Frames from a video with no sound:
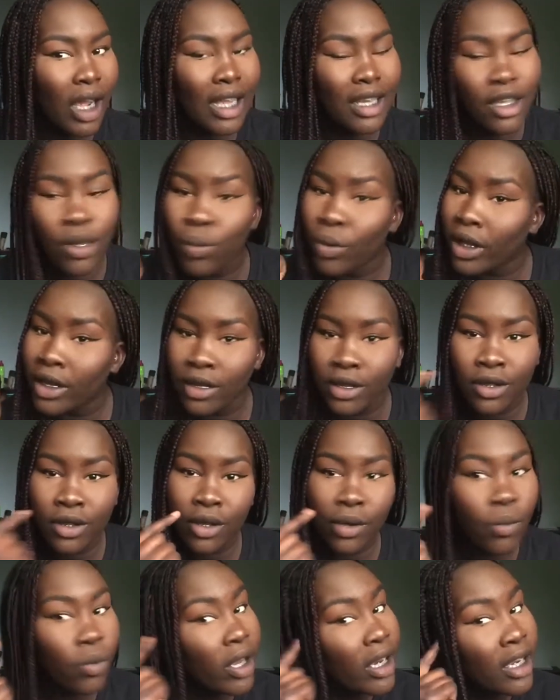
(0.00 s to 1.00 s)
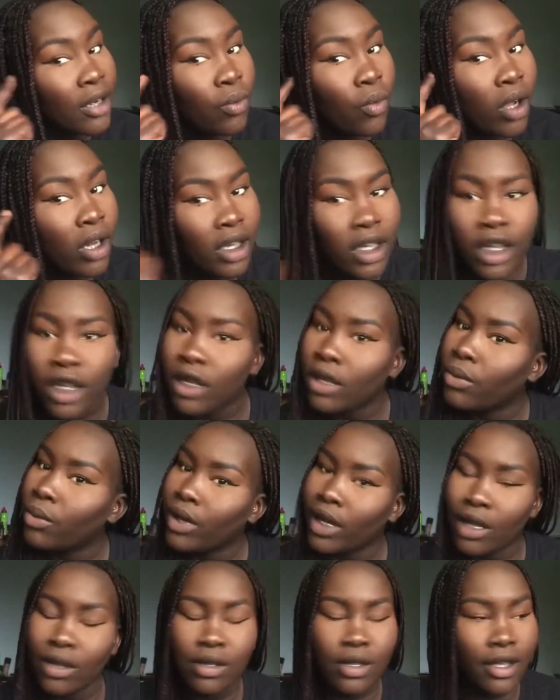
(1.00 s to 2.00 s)
it went in one ear and
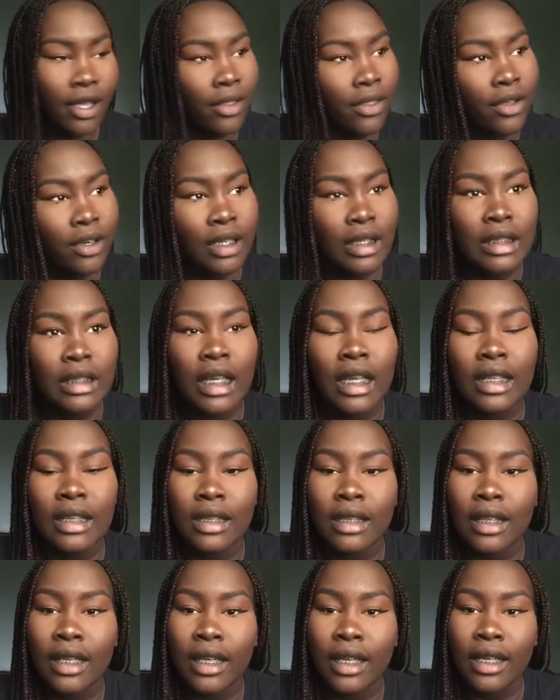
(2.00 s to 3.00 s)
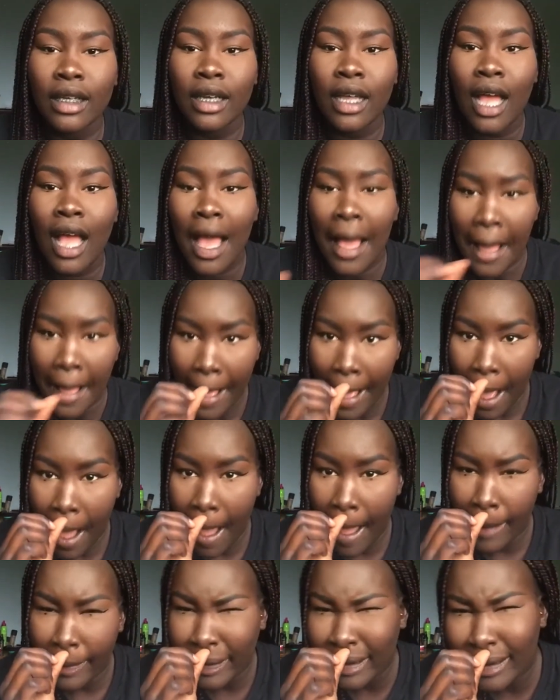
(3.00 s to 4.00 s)
went out the other. And then
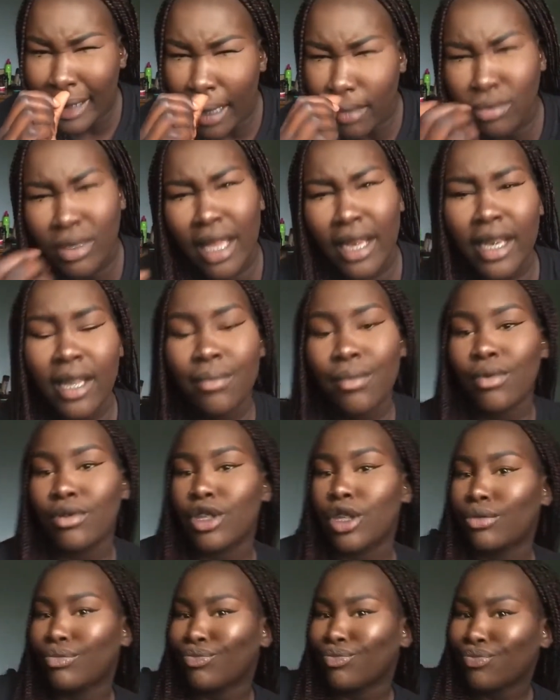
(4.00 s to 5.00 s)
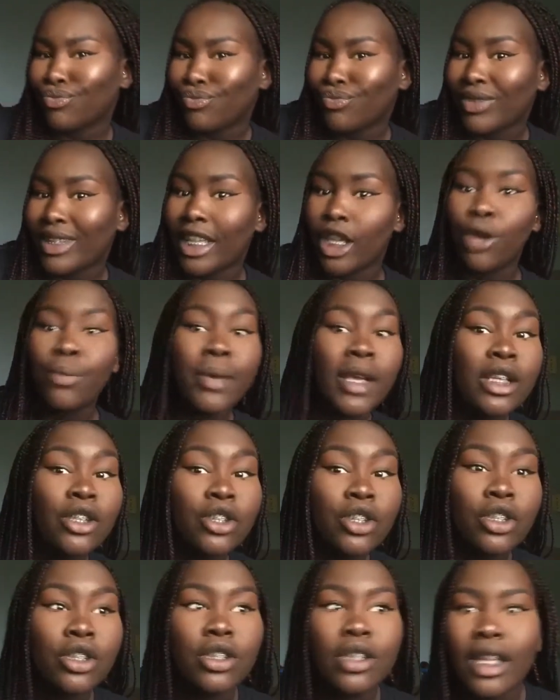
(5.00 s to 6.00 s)
I Snapchatted him. I was like, cute
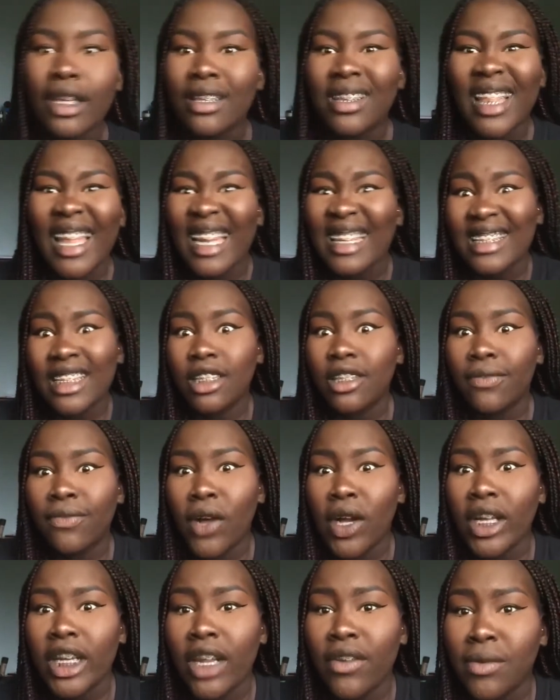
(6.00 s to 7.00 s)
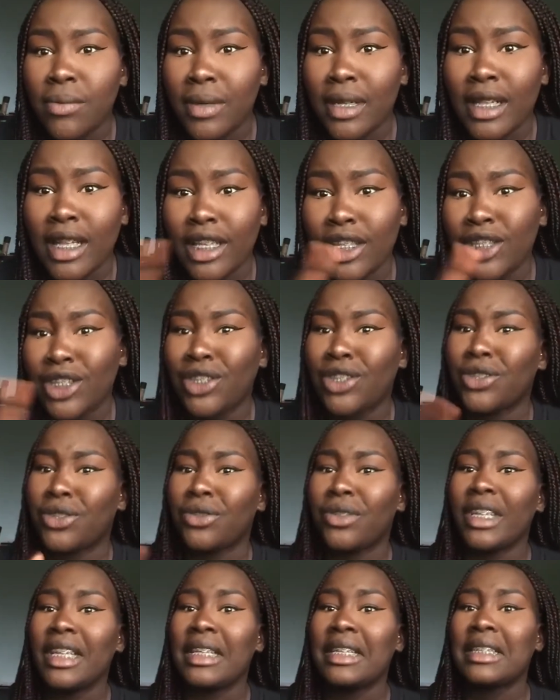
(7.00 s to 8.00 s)
pictures, like, that I sent to fucking everybody, like,
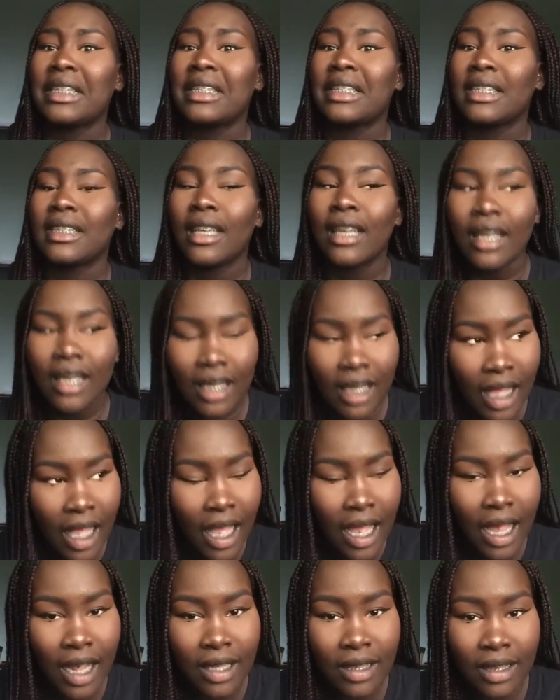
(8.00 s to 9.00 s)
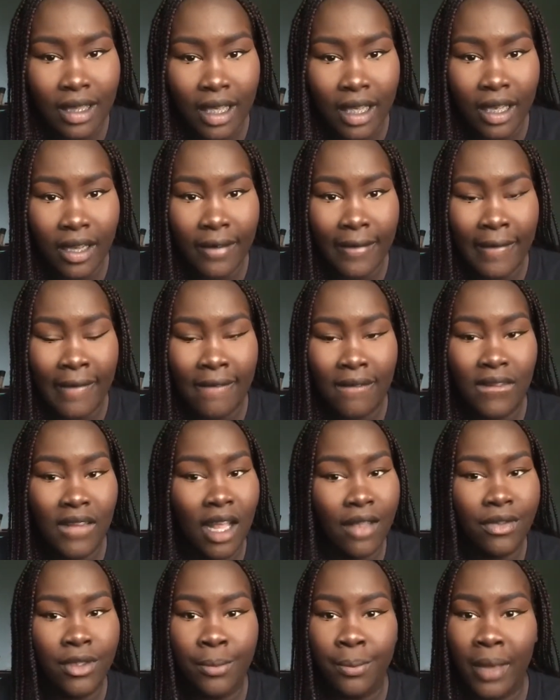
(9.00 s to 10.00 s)
streaks. And then
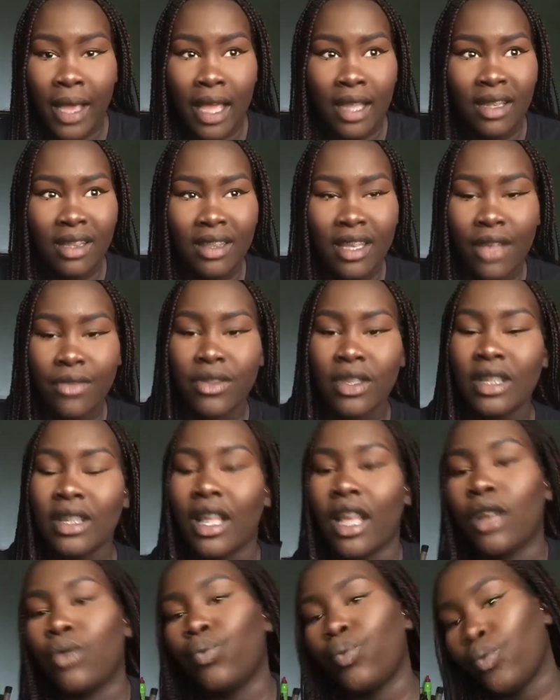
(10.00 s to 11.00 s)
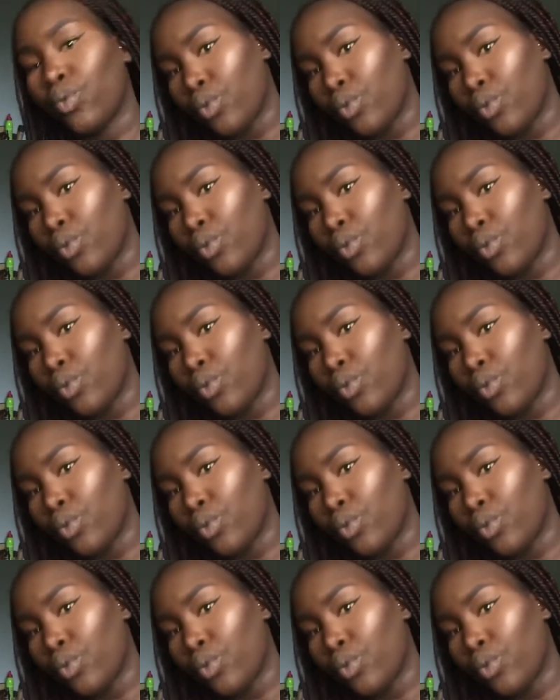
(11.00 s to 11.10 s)
nothing bad, nothing like